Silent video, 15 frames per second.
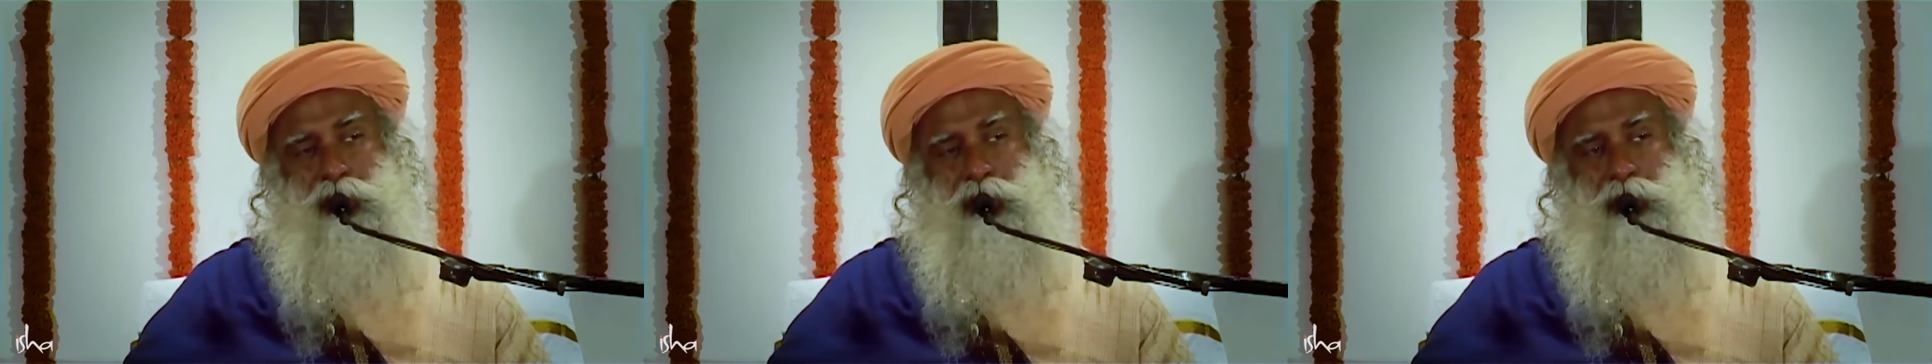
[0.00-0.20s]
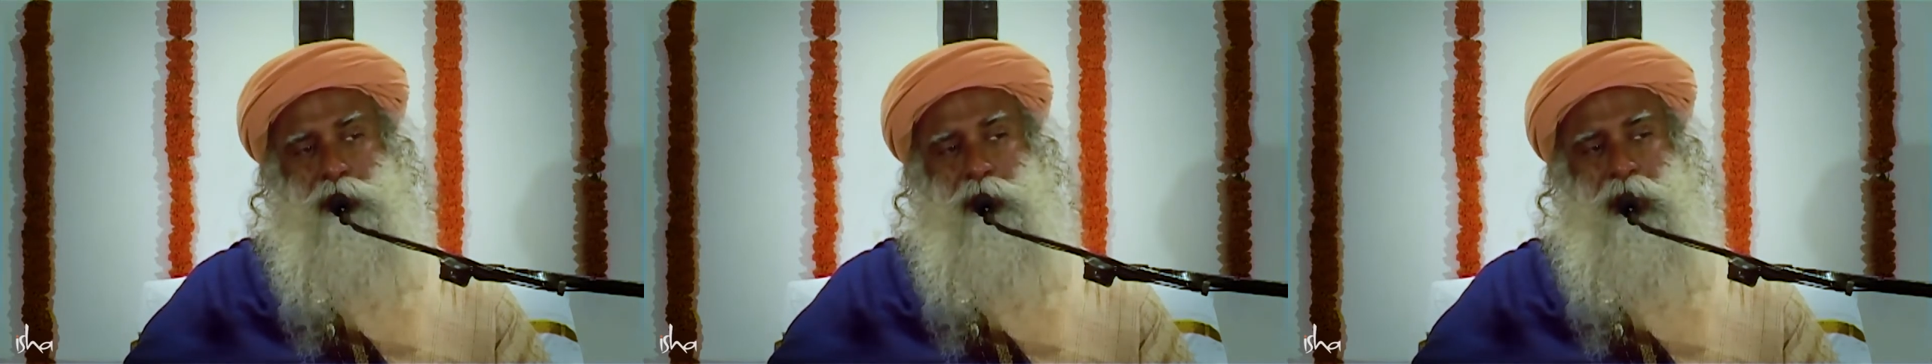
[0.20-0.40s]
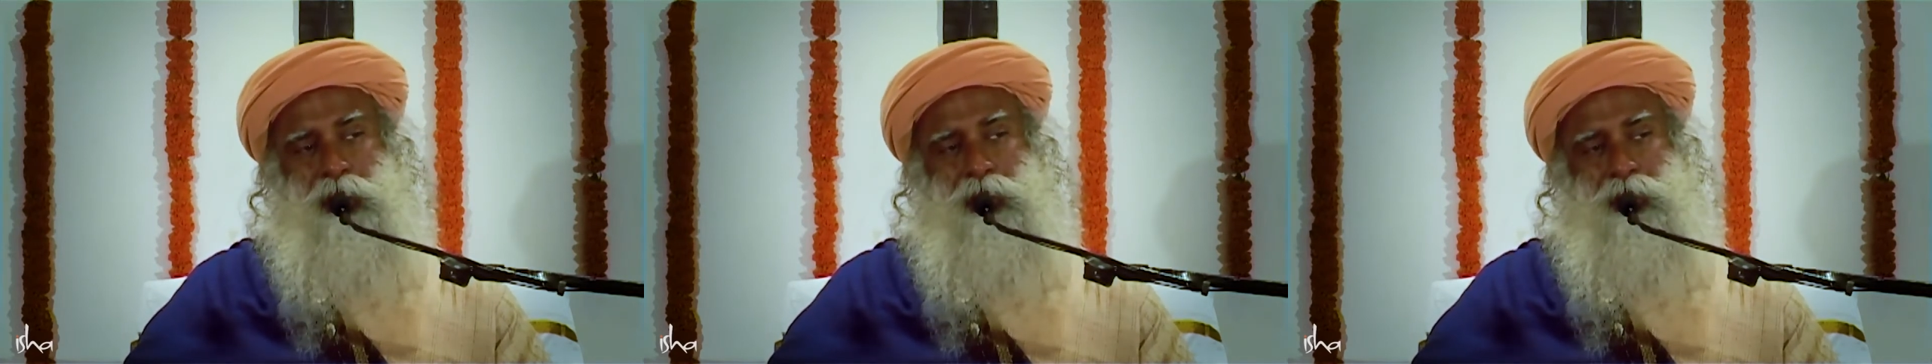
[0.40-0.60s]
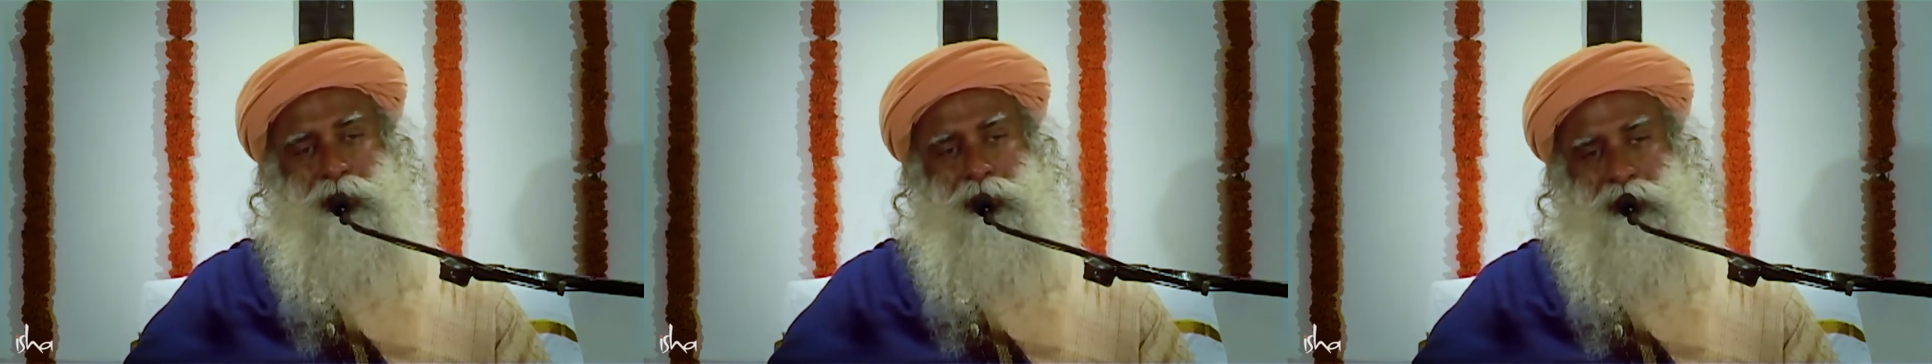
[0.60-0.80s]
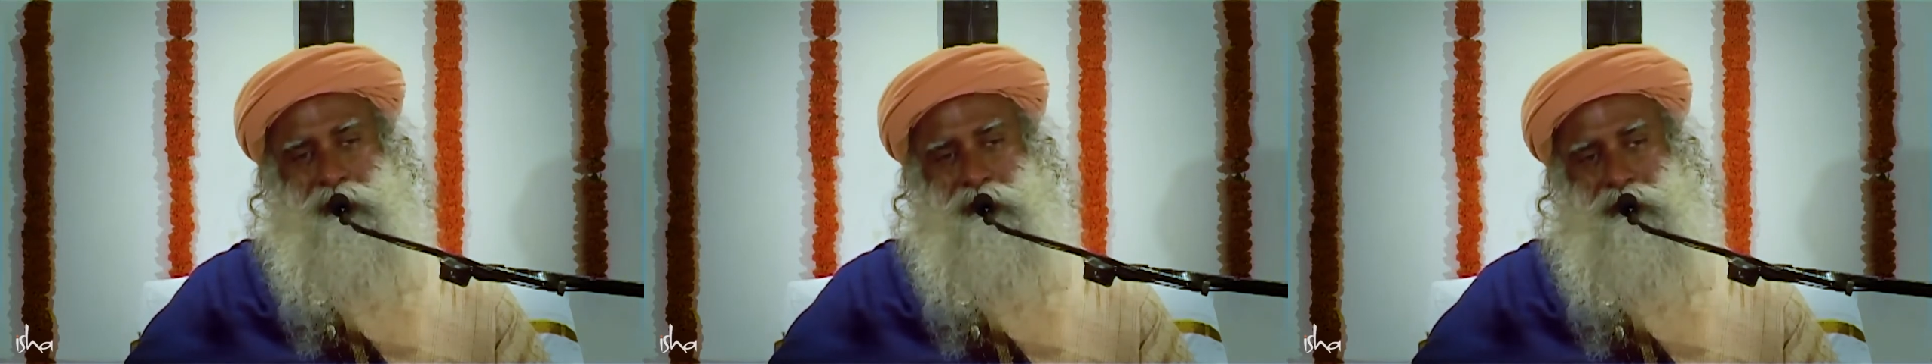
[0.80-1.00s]
this peak
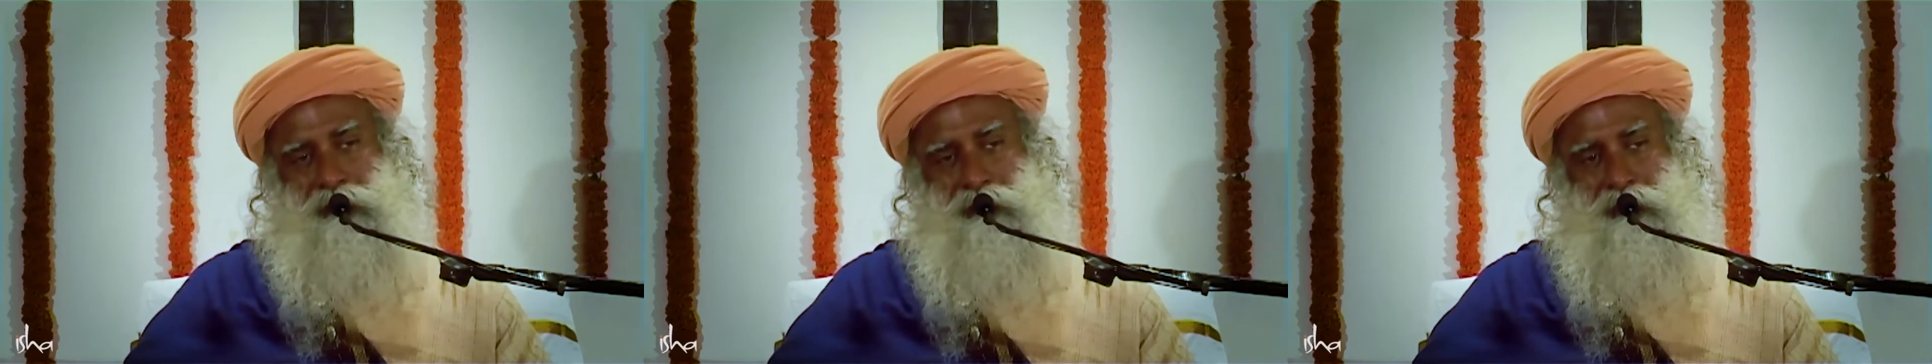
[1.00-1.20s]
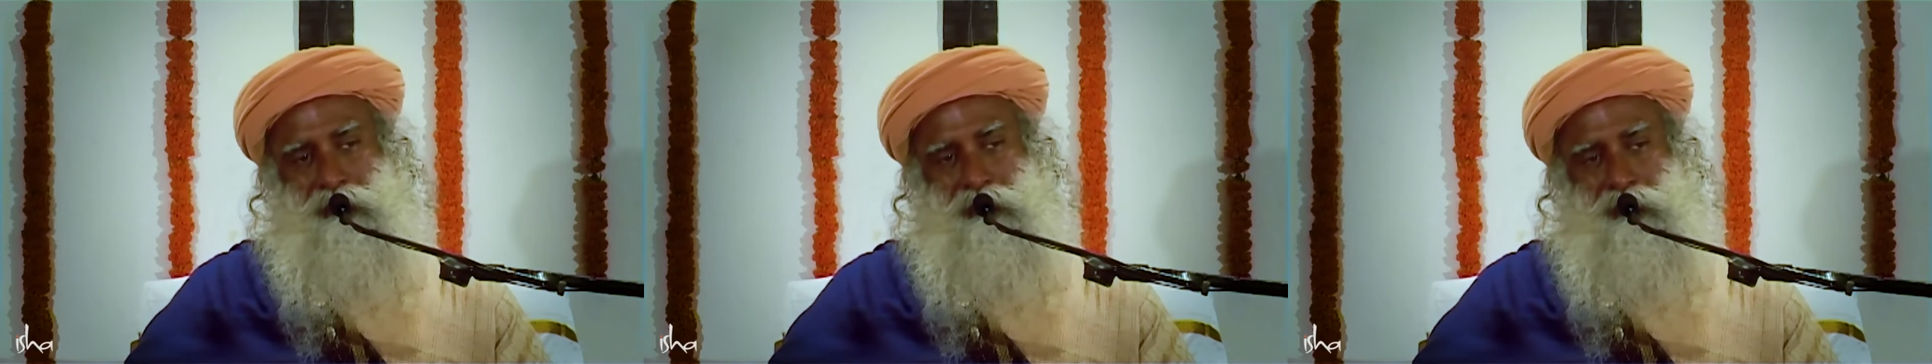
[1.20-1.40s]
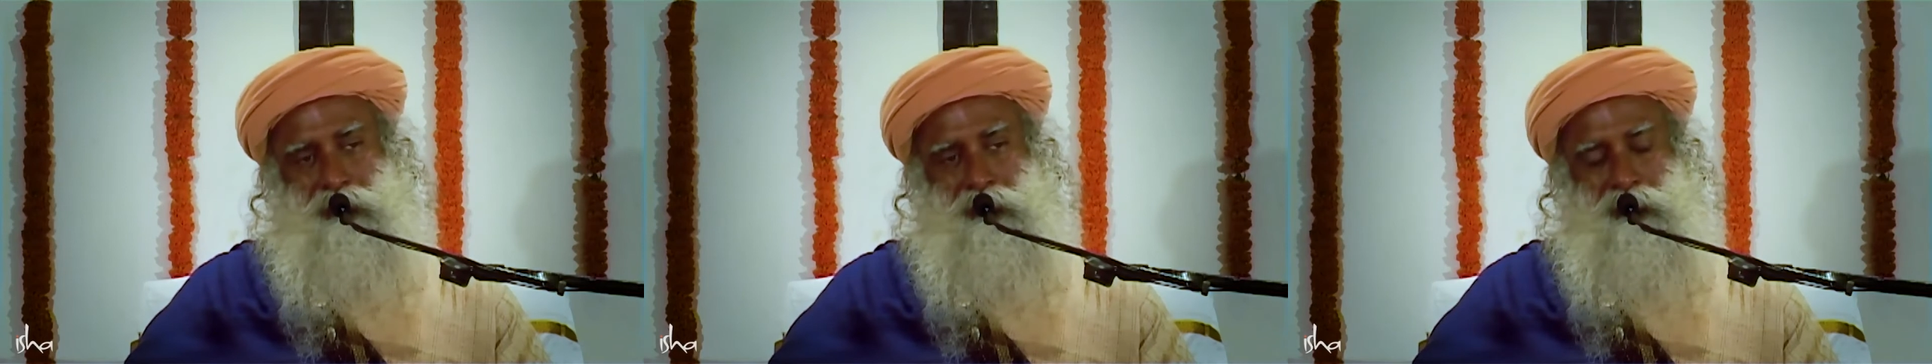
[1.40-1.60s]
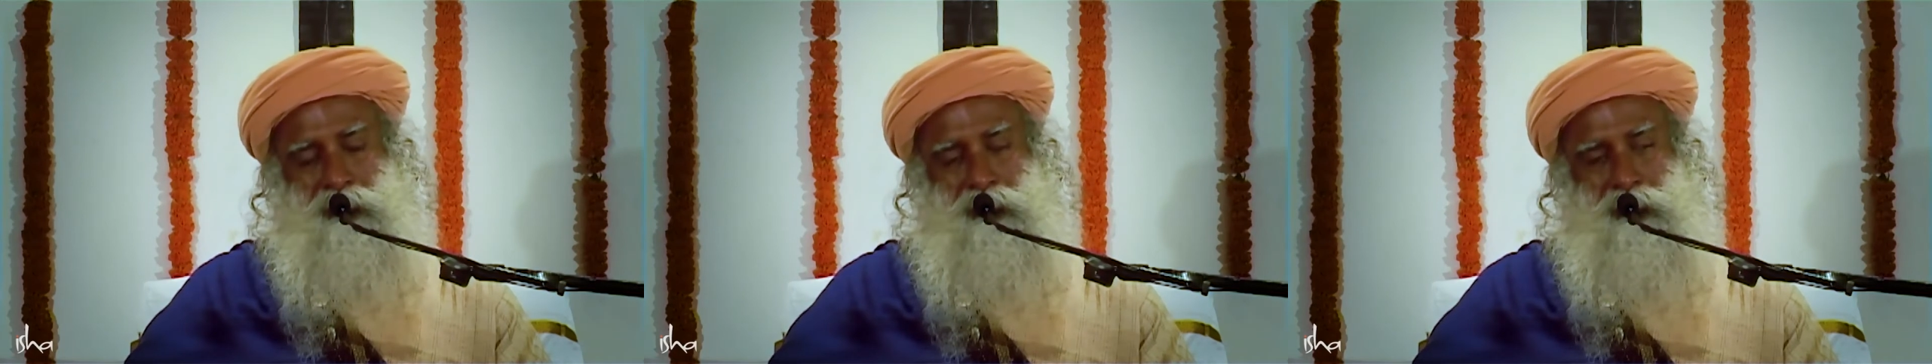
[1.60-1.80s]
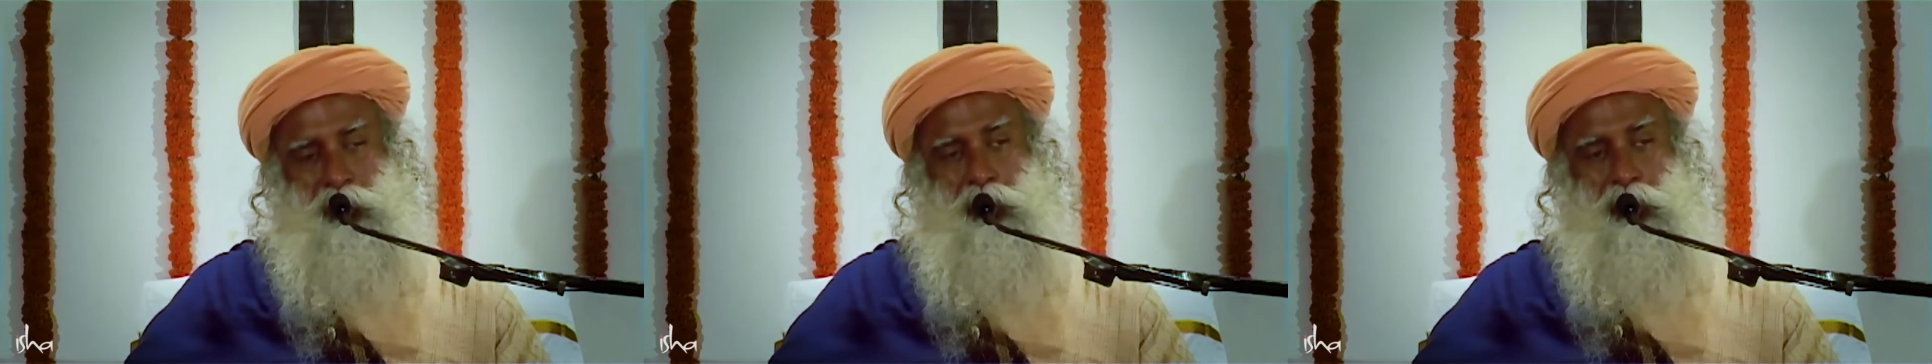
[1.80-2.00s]

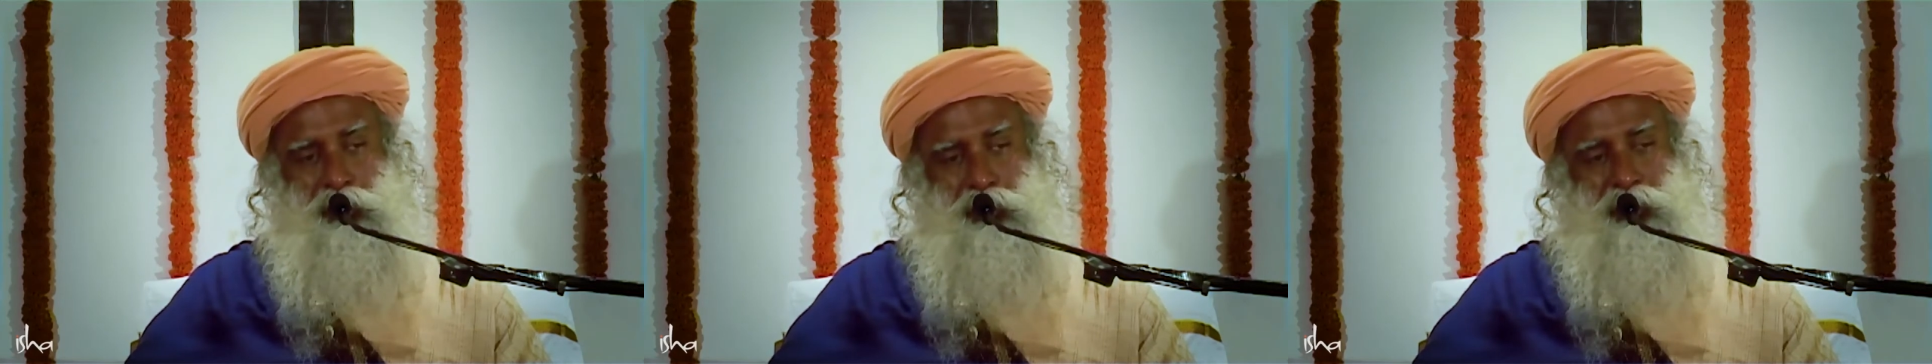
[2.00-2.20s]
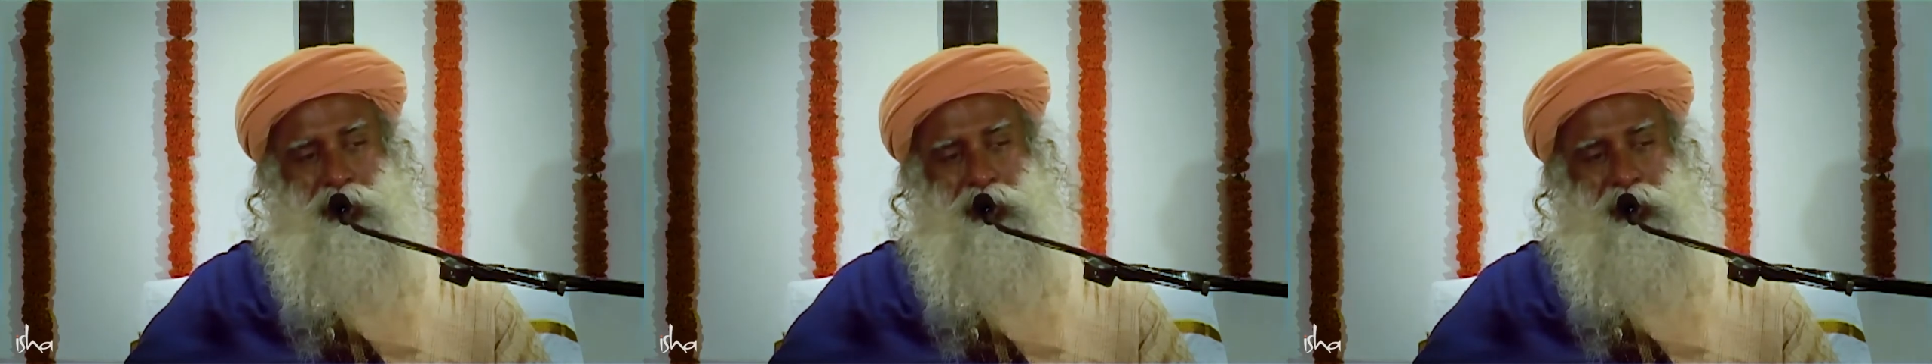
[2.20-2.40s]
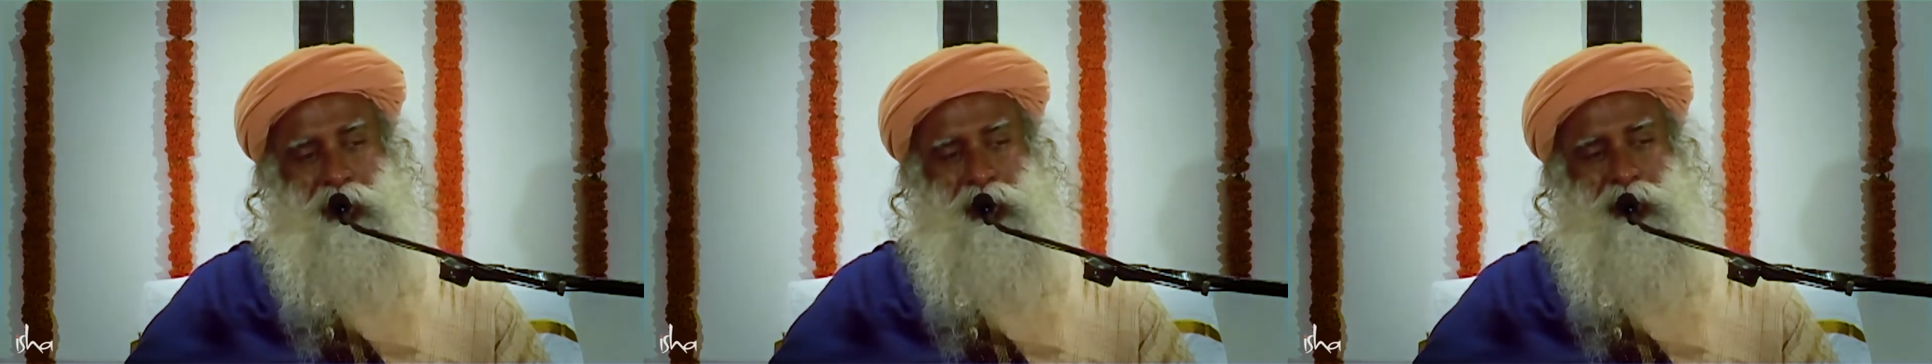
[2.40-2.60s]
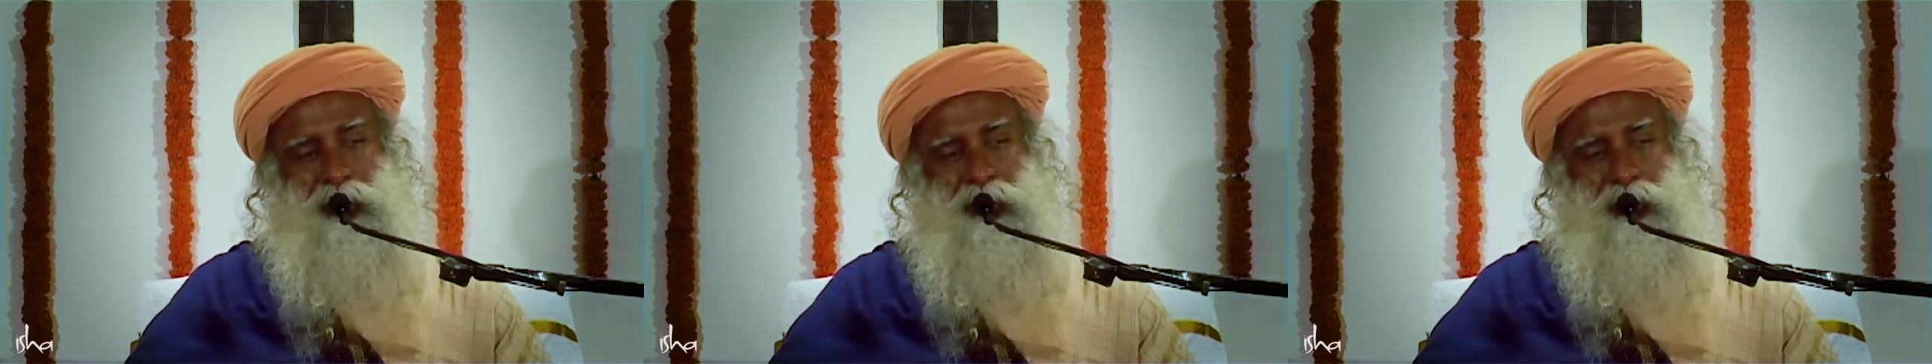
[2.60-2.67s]
constantly.